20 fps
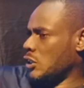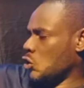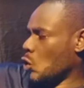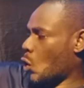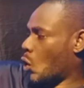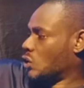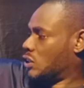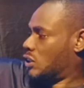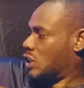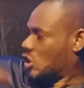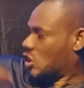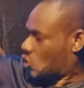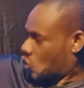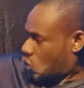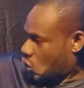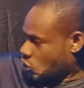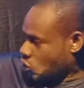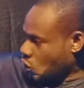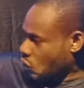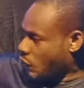your
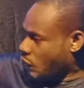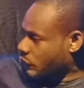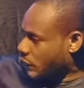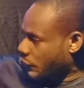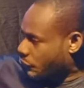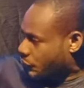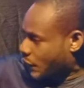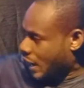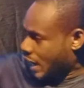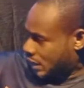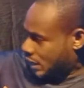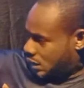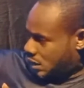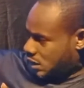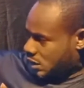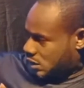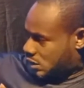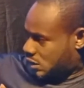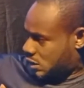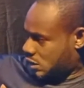discussion of the
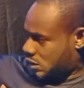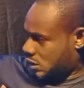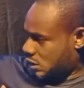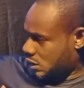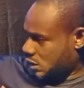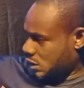findings,